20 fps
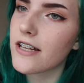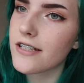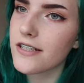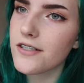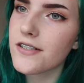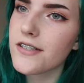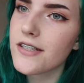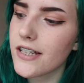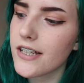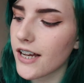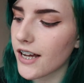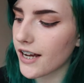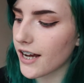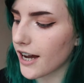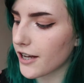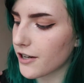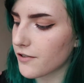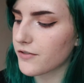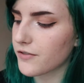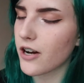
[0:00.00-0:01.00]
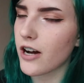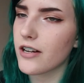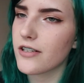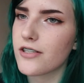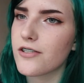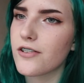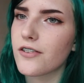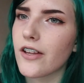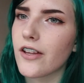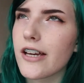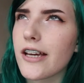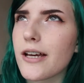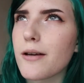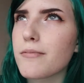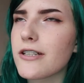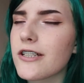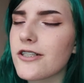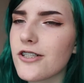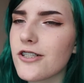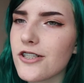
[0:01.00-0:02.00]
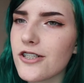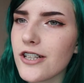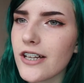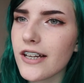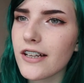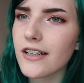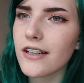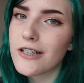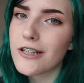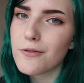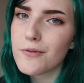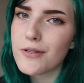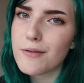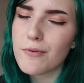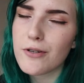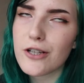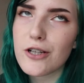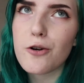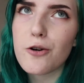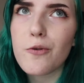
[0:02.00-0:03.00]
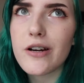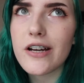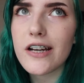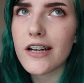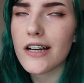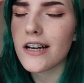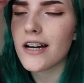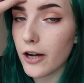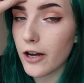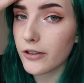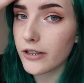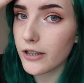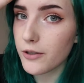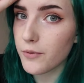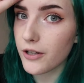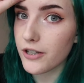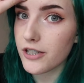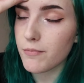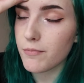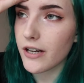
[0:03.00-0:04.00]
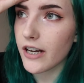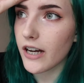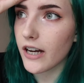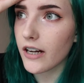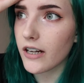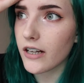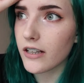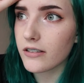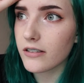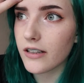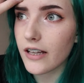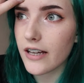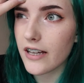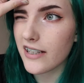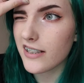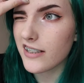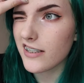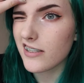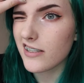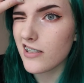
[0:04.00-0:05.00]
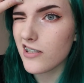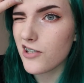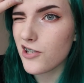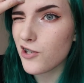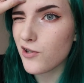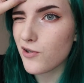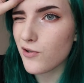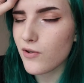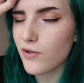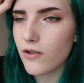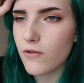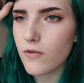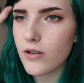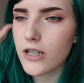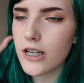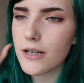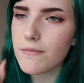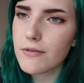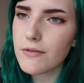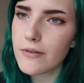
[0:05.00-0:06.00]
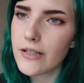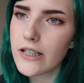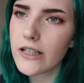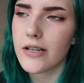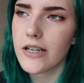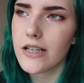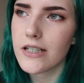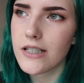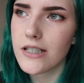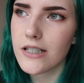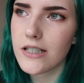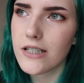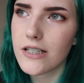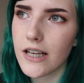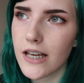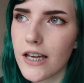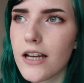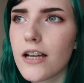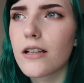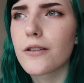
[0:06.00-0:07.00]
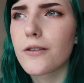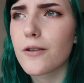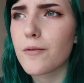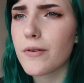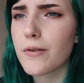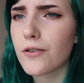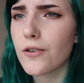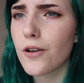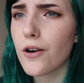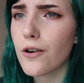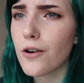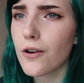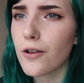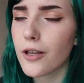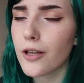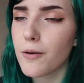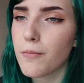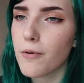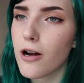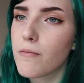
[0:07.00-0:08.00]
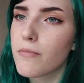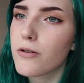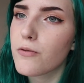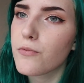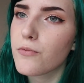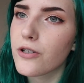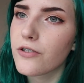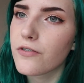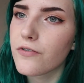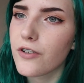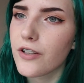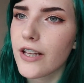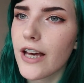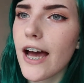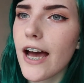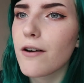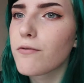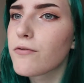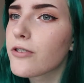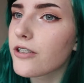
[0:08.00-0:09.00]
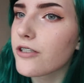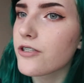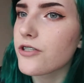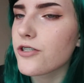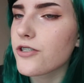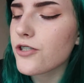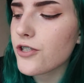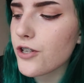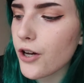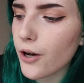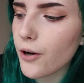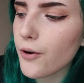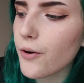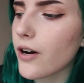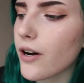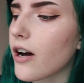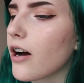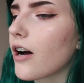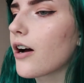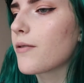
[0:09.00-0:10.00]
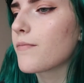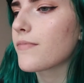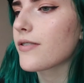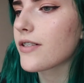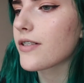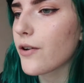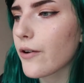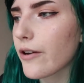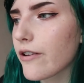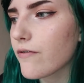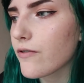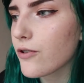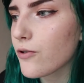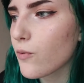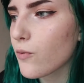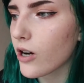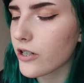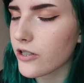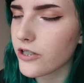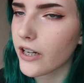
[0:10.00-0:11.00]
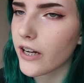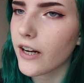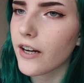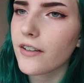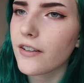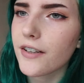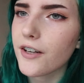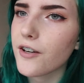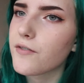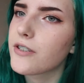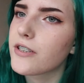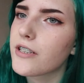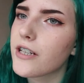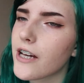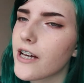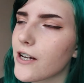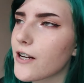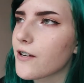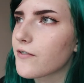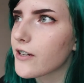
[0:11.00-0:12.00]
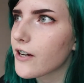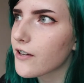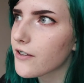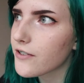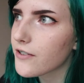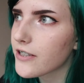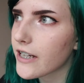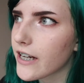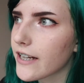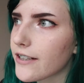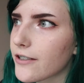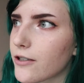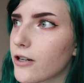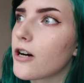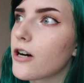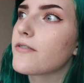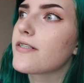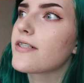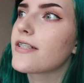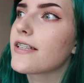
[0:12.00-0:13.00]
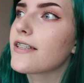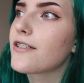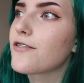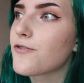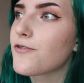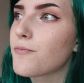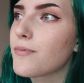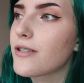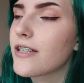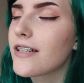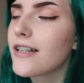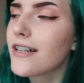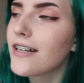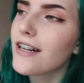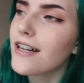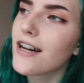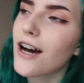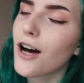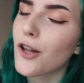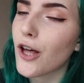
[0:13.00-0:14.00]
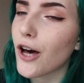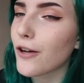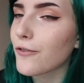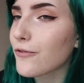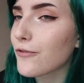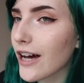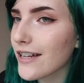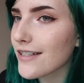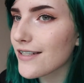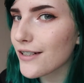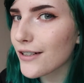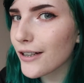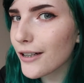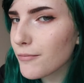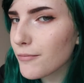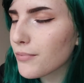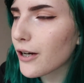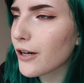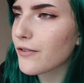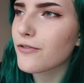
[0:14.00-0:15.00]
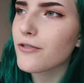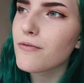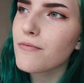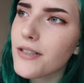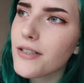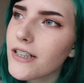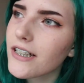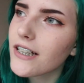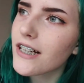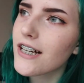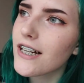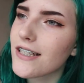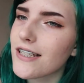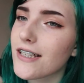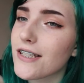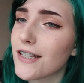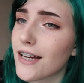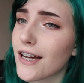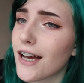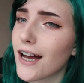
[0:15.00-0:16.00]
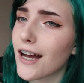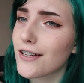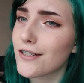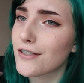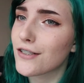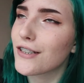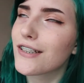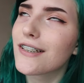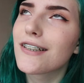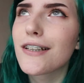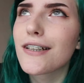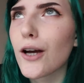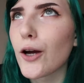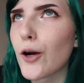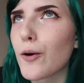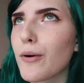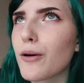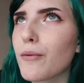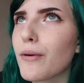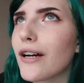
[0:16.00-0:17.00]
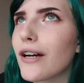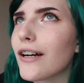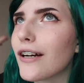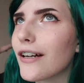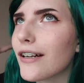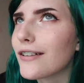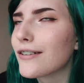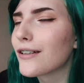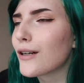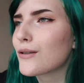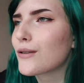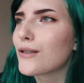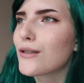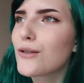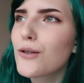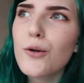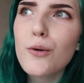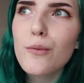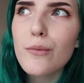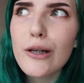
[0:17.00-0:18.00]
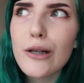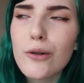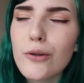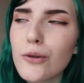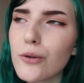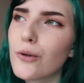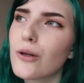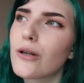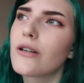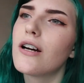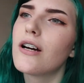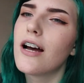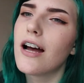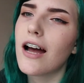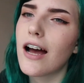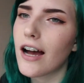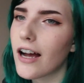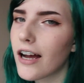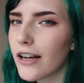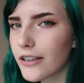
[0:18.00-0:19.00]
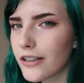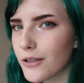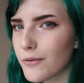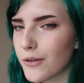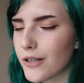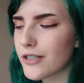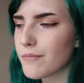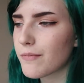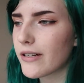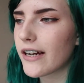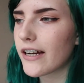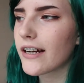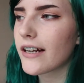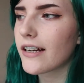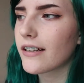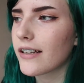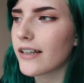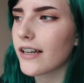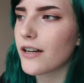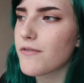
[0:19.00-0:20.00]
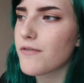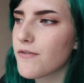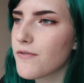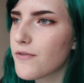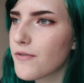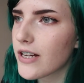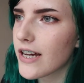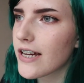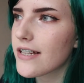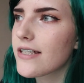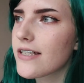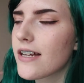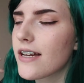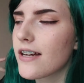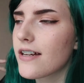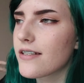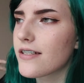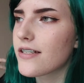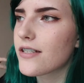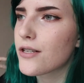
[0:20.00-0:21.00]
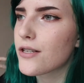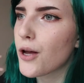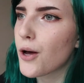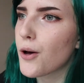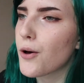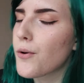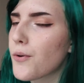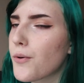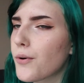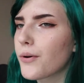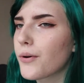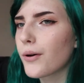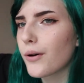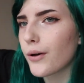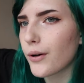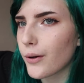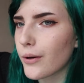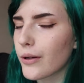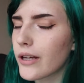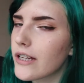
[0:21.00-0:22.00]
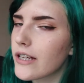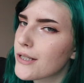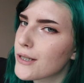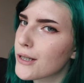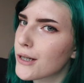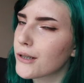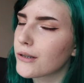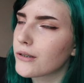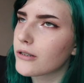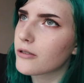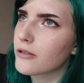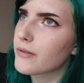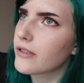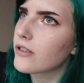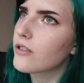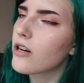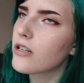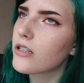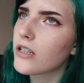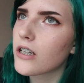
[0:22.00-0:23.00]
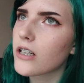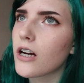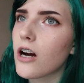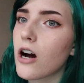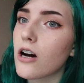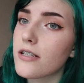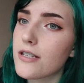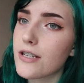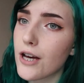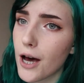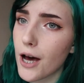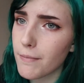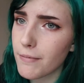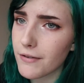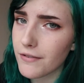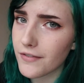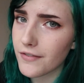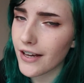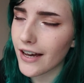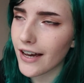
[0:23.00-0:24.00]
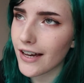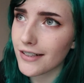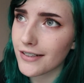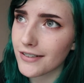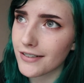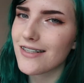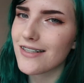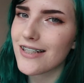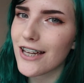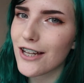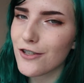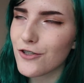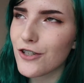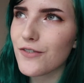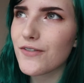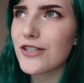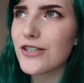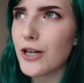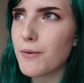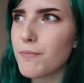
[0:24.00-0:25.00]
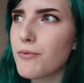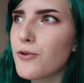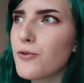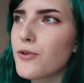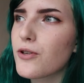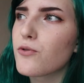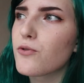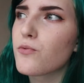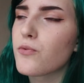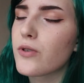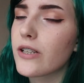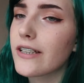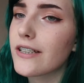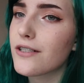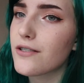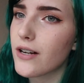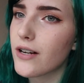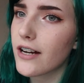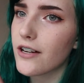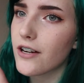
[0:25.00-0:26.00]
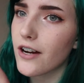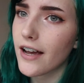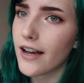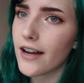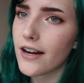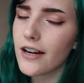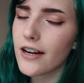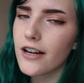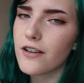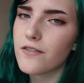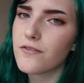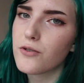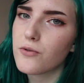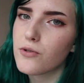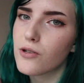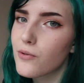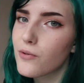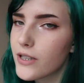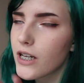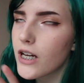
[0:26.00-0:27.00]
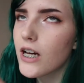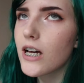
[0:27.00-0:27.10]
as you can see, it kind of got to like a peachy shade, but it was pretty quick. I only washed my hair like 2 or 3 times a week. It did take a little bit longer than it probably would for the average Joe. So if you wash your hair like every day or every other day, then obviously this would be a lot faster. But for me, since I actually care about my hair, not to toot my own horn, I only wash my hair like every few days, so it took a little bit longer. On top of that, dandruff shampoo can really dry out your hair if you don't